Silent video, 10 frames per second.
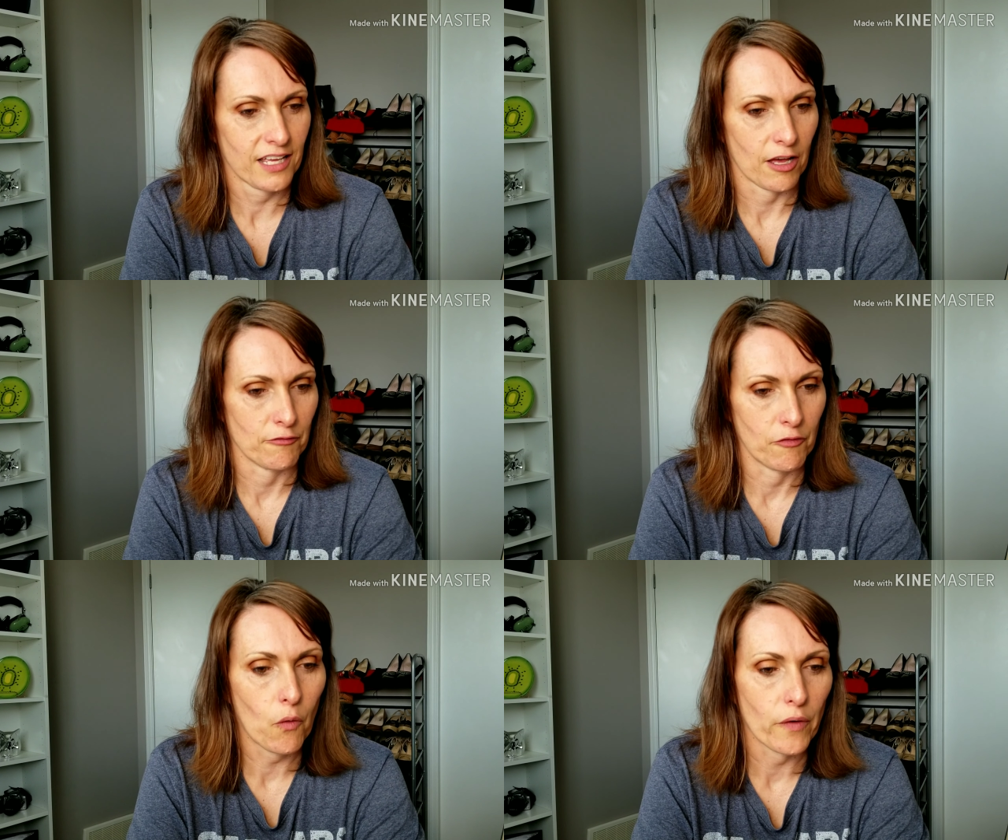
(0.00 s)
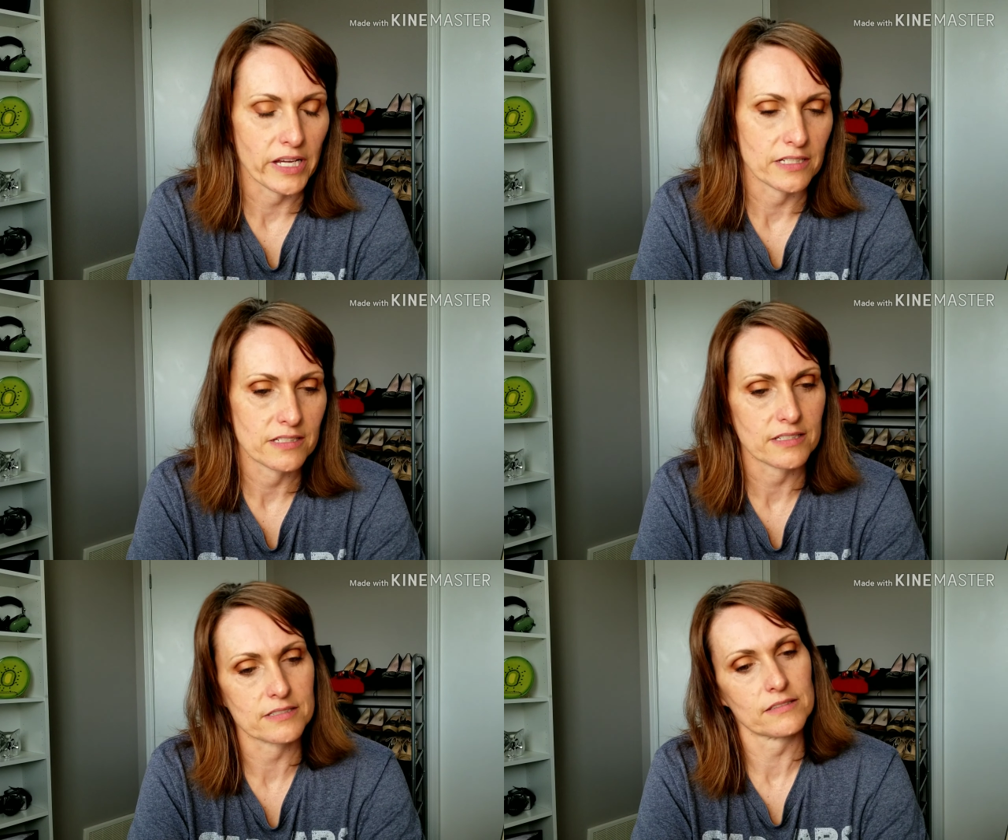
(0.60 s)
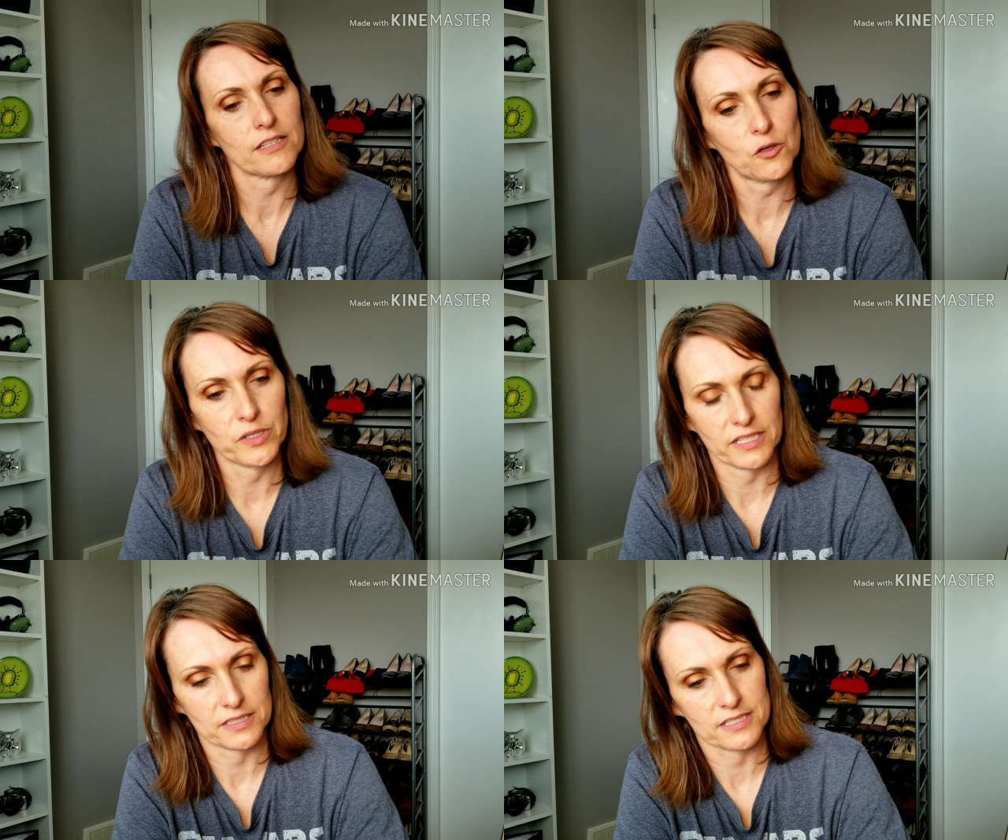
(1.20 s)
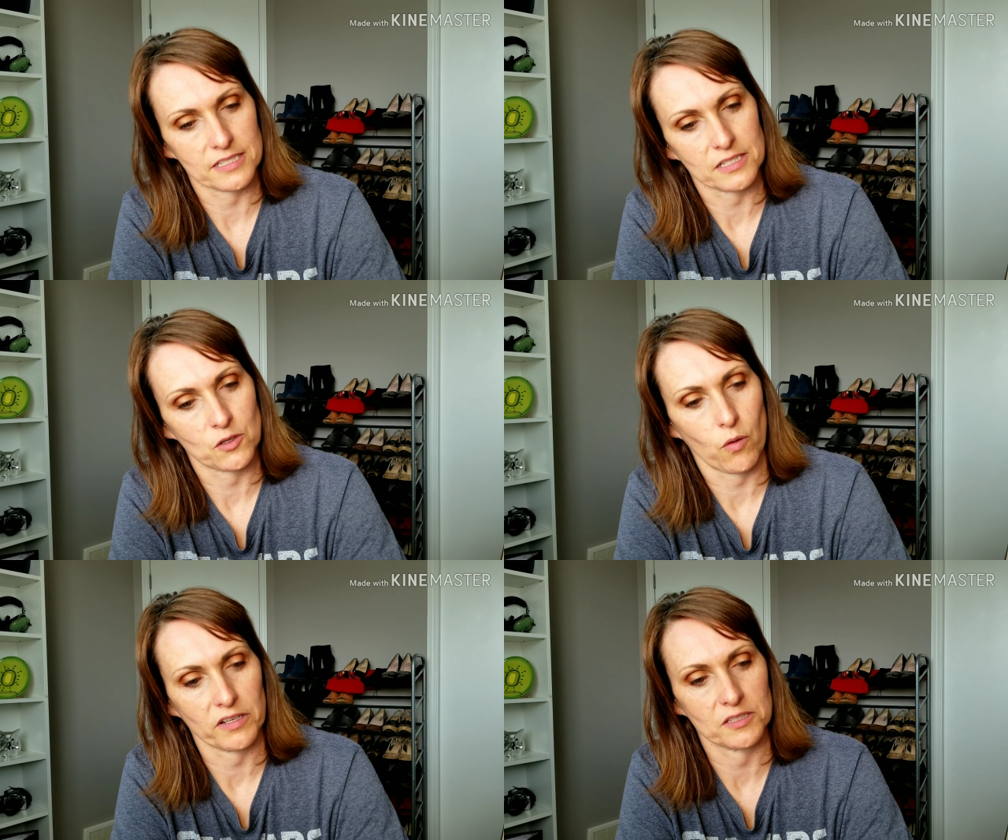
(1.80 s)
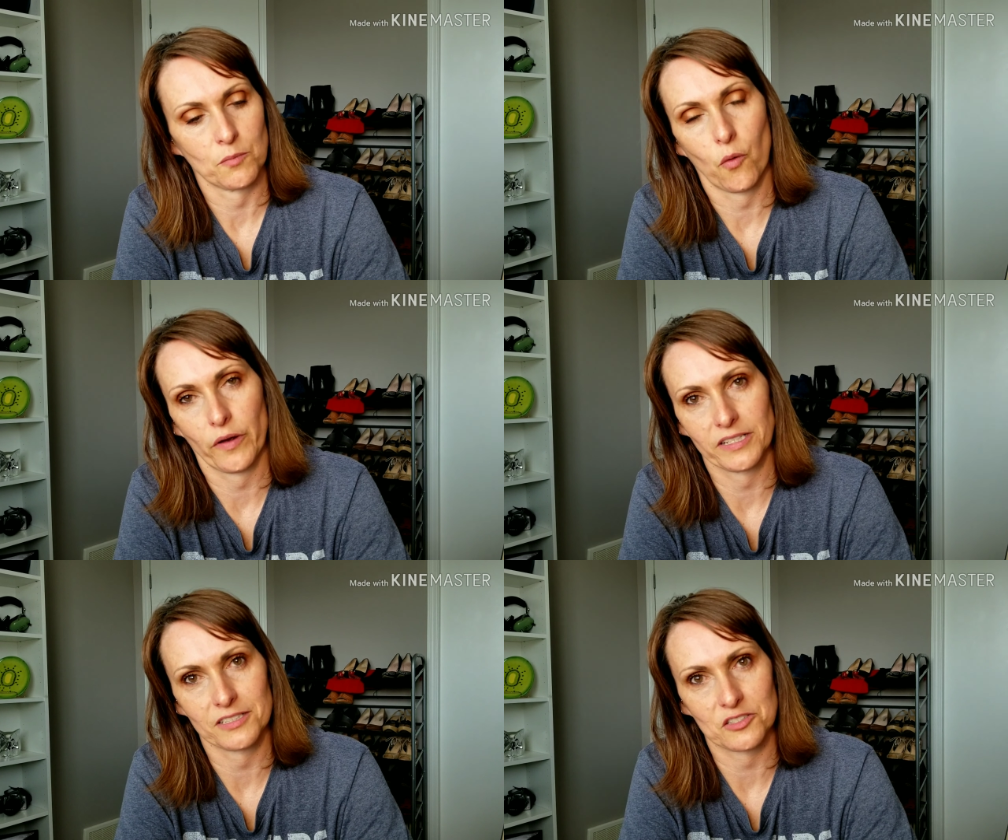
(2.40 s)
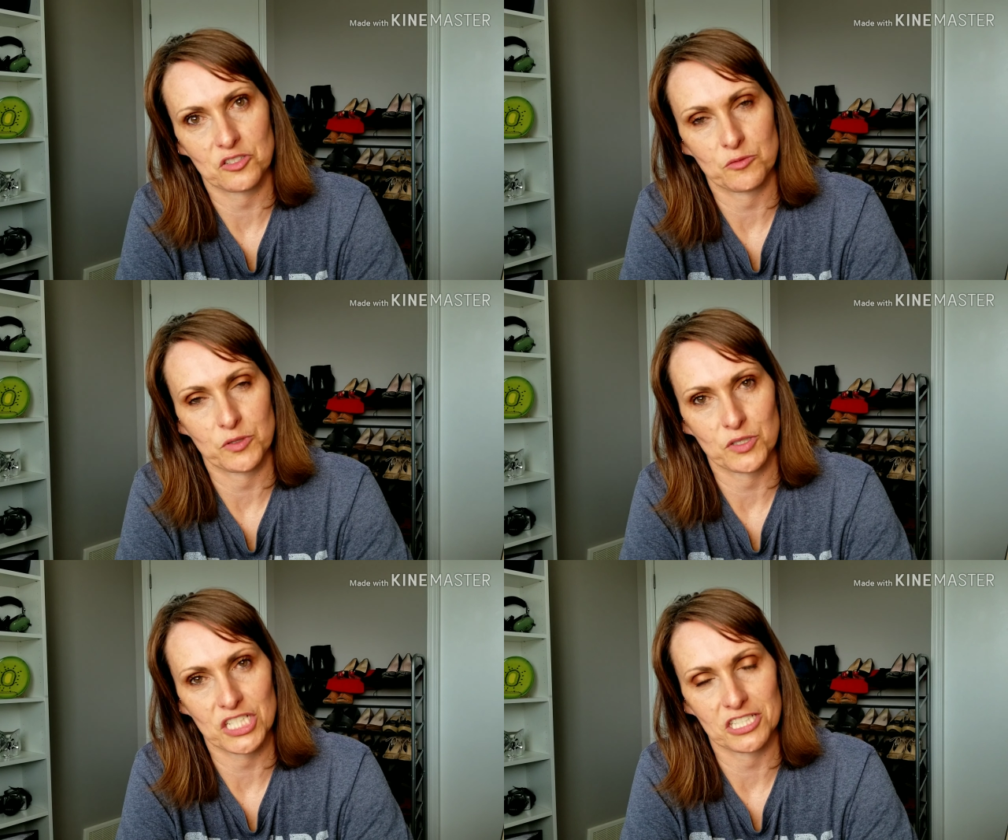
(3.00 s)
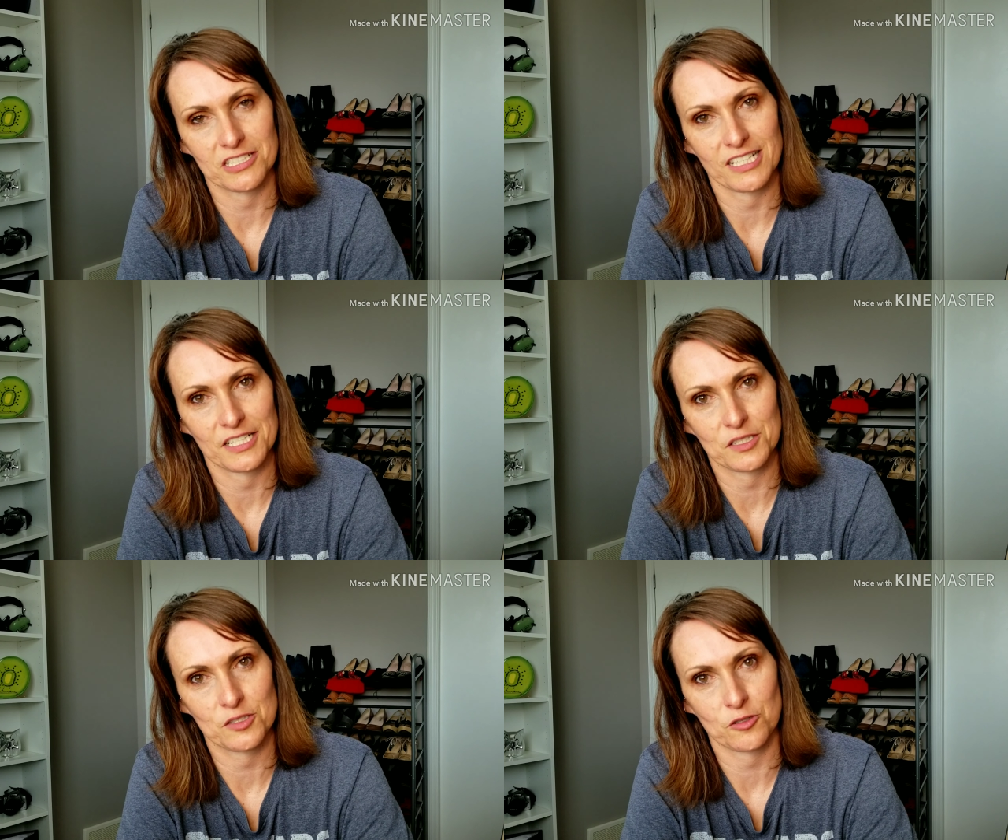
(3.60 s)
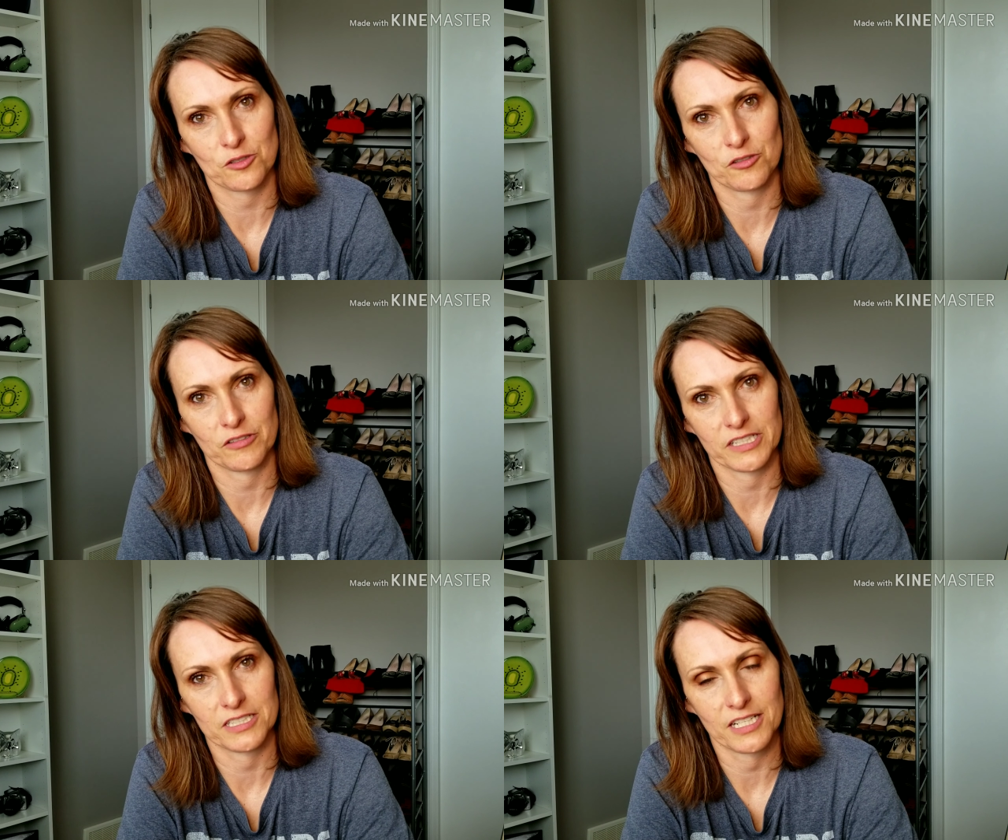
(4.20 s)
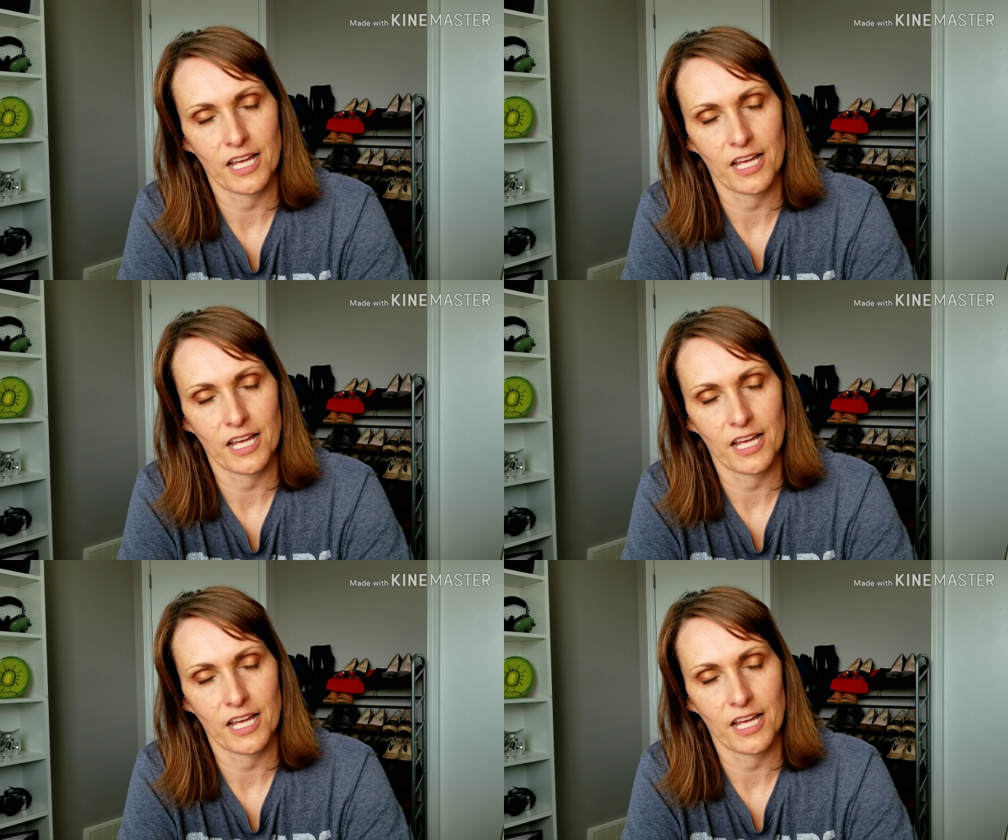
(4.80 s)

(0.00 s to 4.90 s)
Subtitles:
A void is a low-density quantum point distribution in a certain grid.